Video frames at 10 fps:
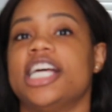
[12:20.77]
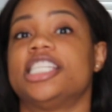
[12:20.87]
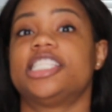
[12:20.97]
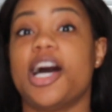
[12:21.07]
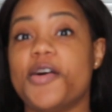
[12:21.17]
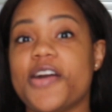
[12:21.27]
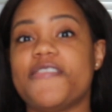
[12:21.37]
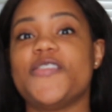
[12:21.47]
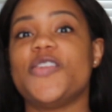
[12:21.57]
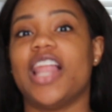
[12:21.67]
So
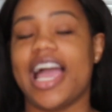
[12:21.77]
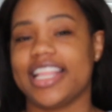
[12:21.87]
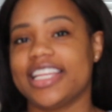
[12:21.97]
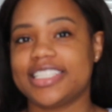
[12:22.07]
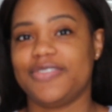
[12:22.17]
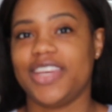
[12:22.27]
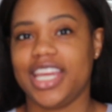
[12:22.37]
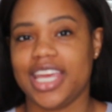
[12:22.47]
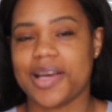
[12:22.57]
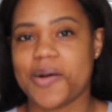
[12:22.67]
if you like this
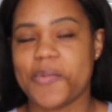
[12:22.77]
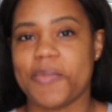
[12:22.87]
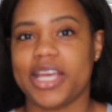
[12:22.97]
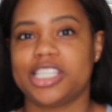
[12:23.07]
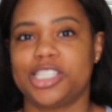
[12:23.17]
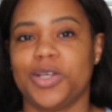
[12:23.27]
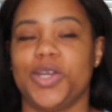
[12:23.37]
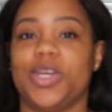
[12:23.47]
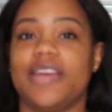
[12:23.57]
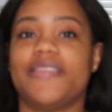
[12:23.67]
video, make sure
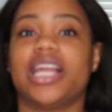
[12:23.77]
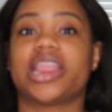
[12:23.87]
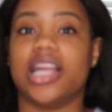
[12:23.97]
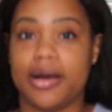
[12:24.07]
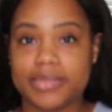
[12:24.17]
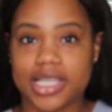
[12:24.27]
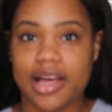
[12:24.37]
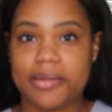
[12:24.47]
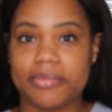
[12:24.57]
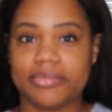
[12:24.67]
you give it a thumbs
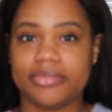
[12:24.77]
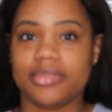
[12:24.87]
up.